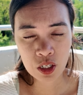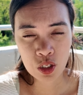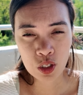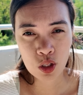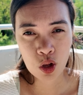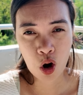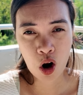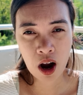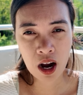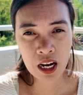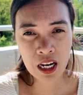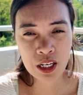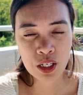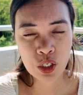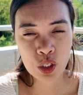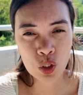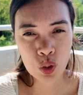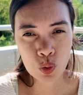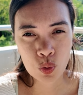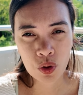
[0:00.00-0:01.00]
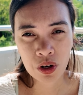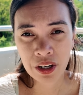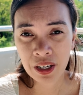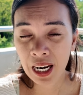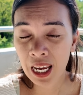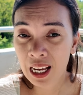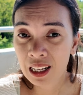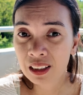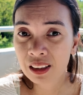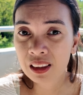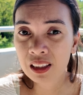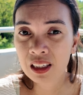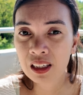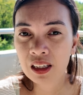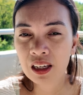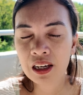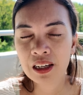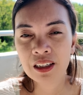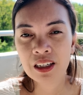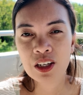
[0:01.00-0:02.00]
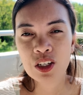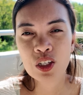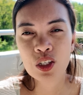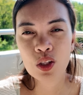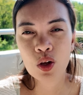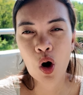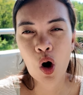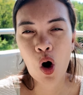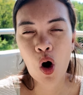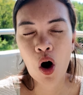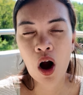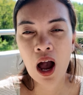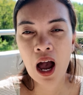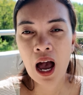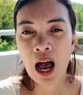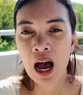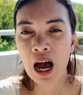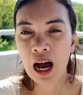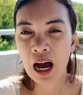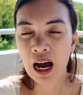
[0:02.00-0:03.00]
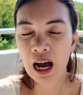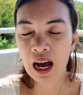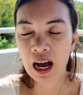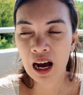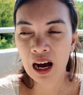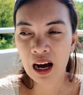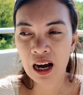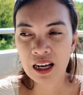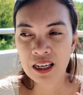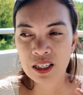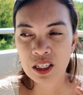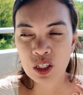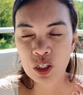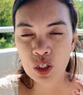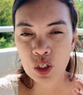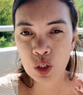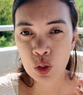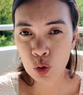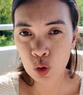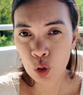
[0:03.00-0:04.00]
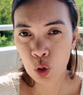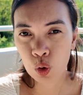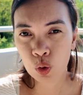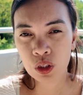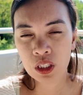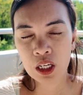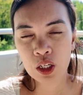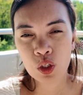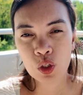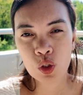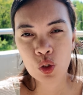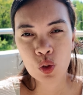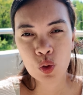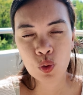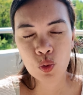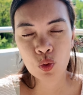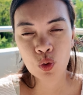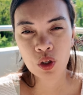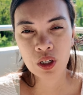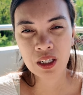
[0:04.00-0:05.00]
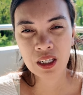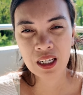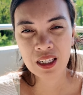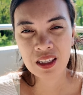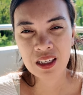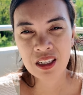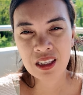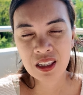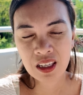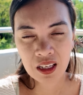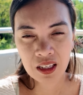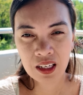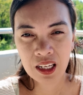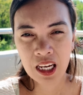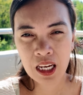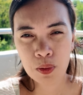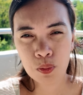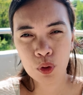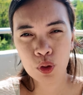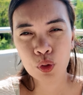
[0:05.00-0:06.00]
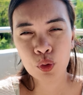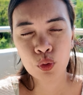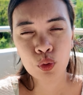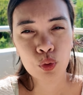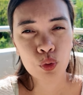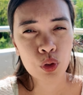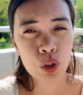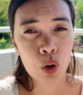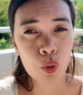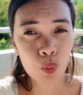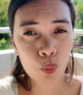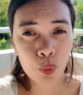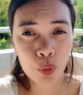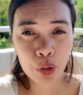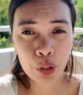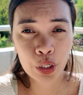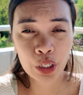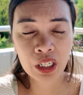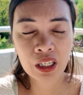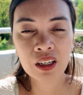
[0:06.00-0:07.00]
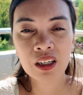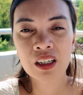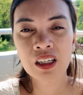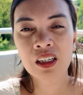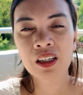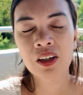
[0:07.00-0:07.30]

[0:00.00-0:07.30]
as long as you are healthy and as long as you know that you can still able to do the work